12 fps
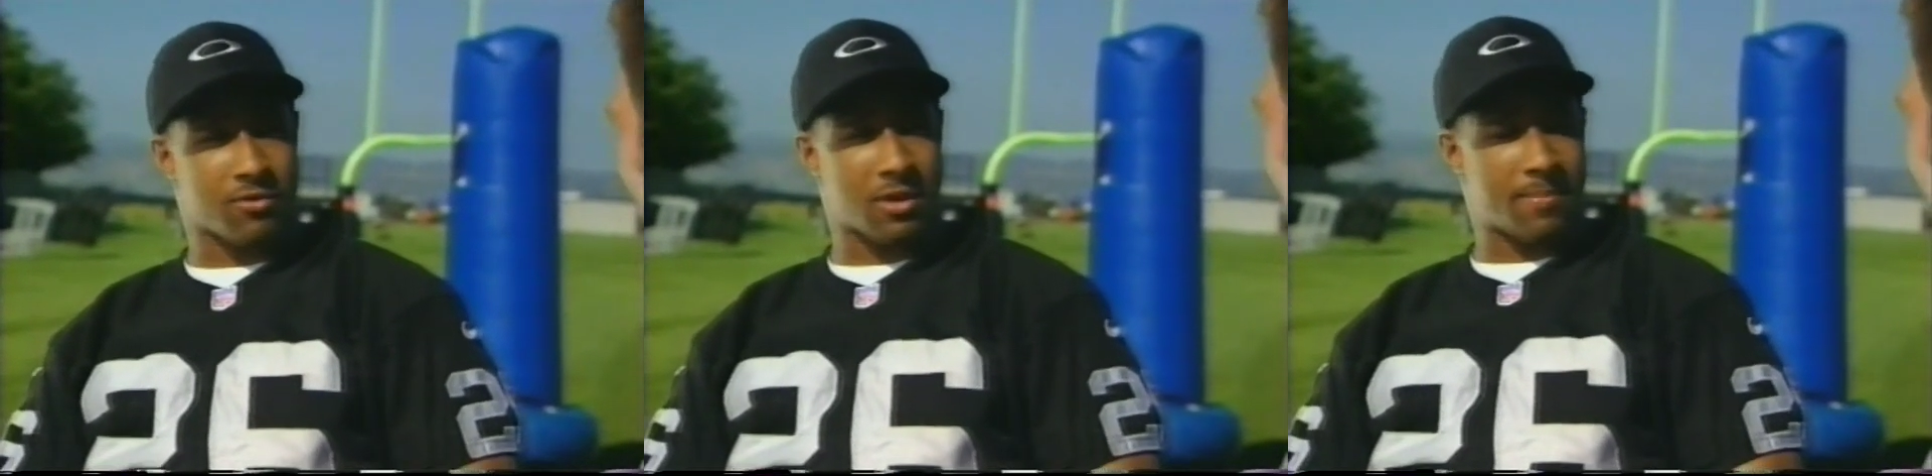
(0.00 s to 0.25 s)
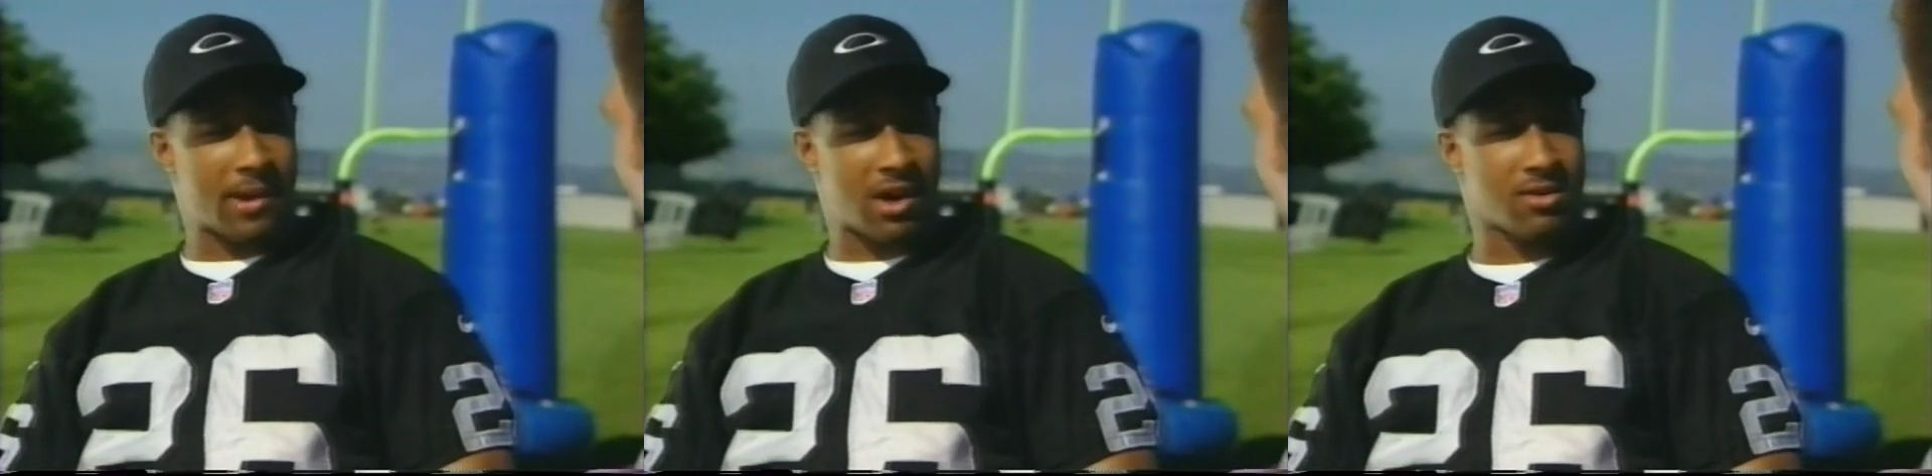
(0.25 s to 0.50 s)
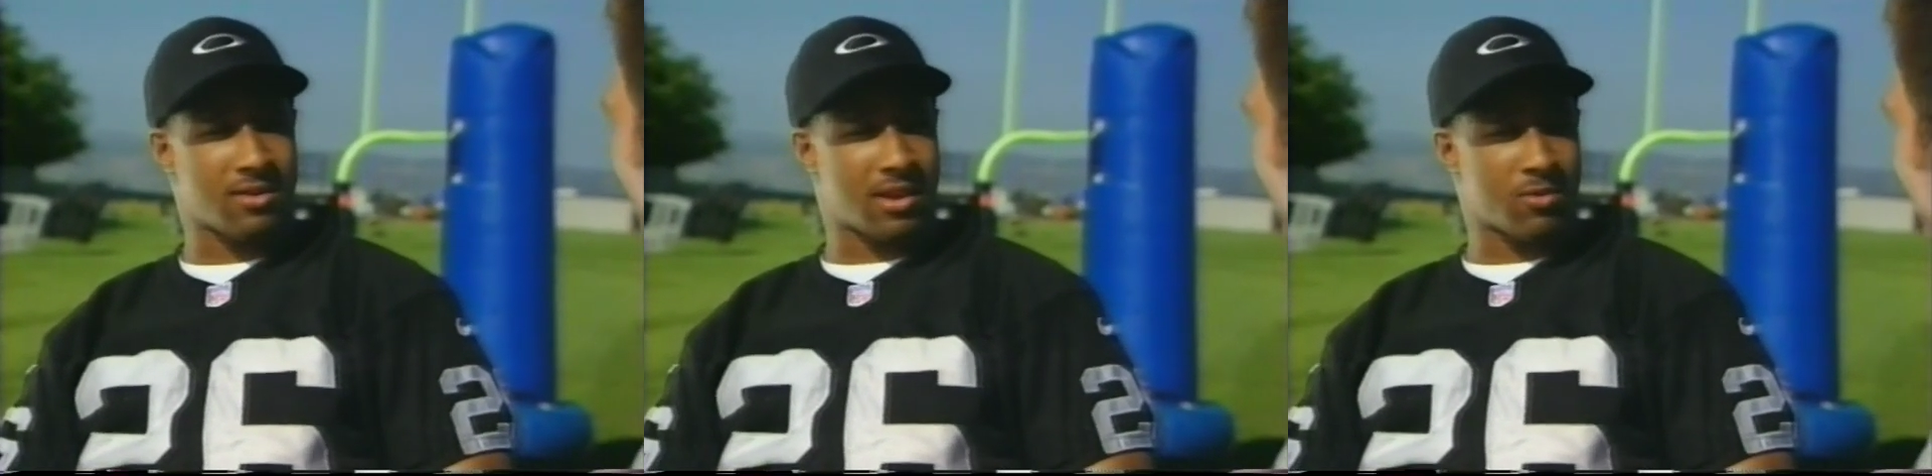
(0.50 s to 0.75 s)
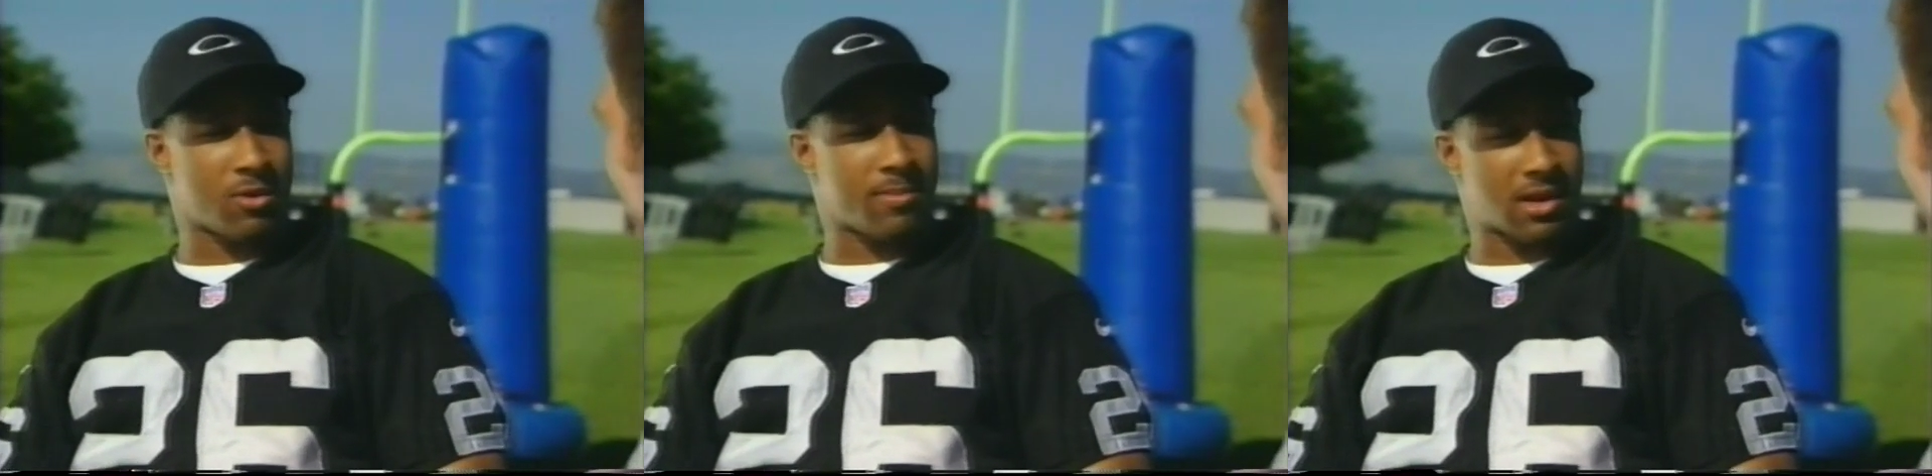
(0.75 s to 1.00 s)
for the pounding
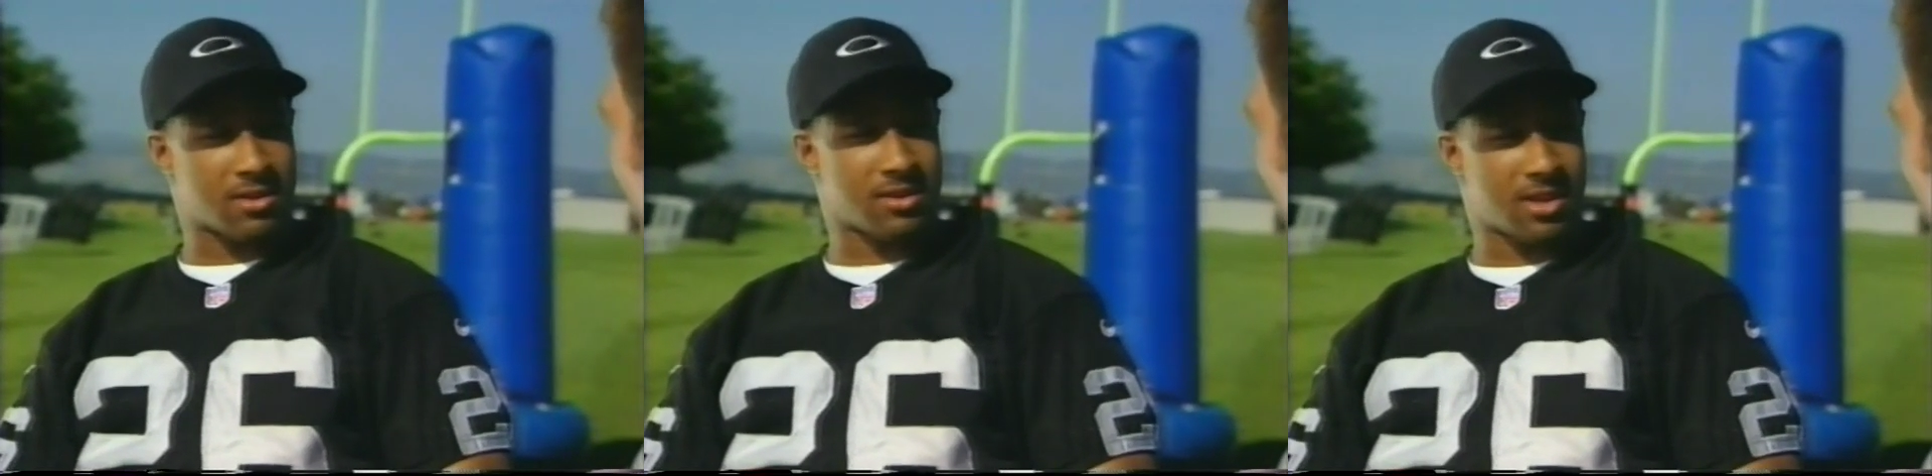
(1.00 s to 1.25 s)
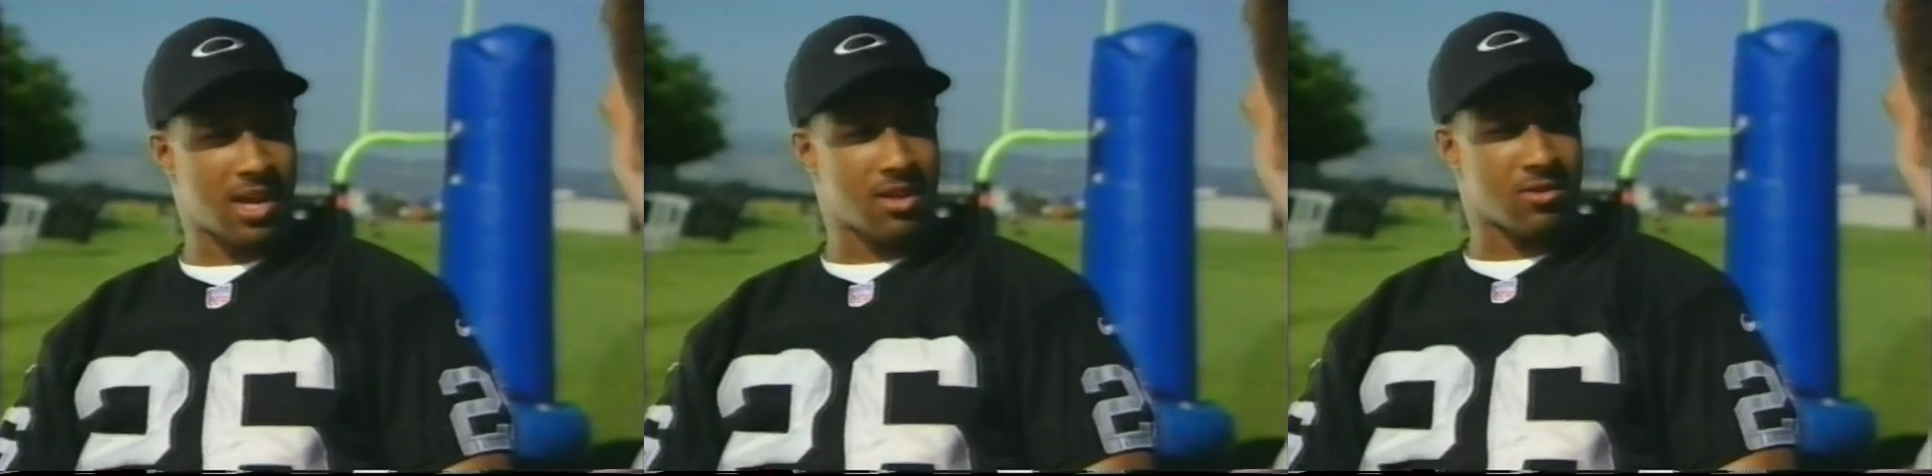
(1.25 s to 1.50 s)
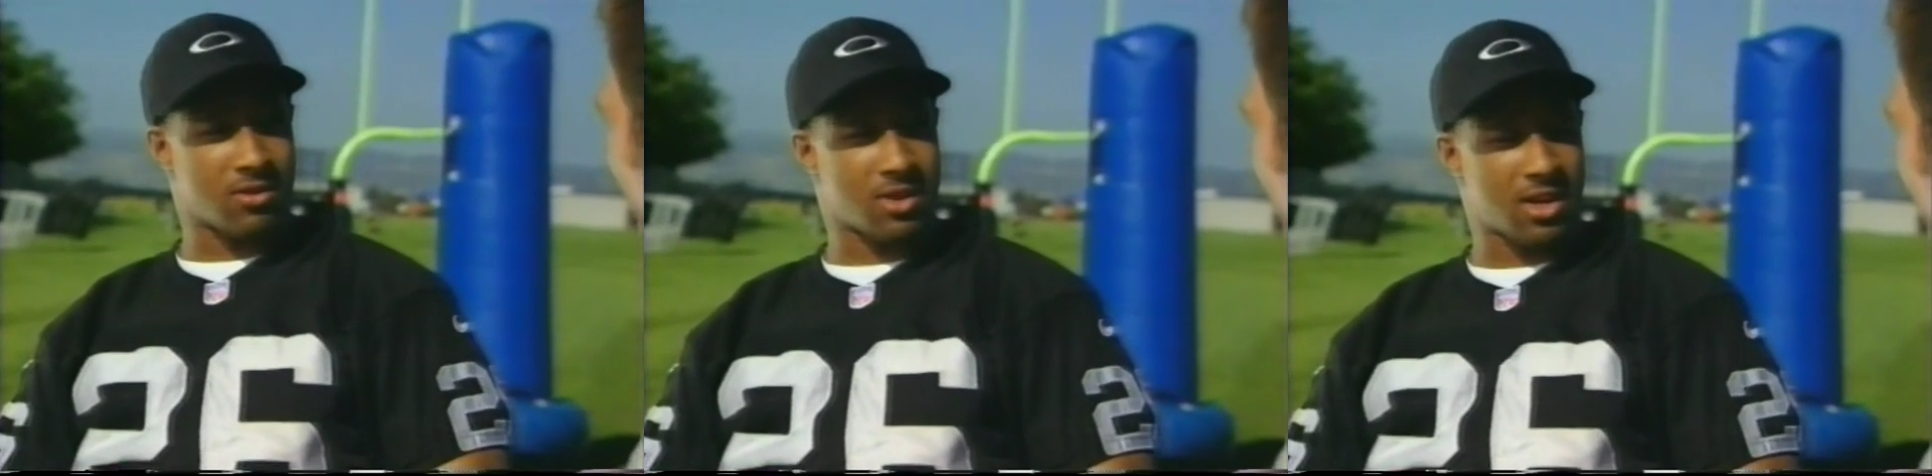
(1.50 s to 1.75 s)
that we're about to take during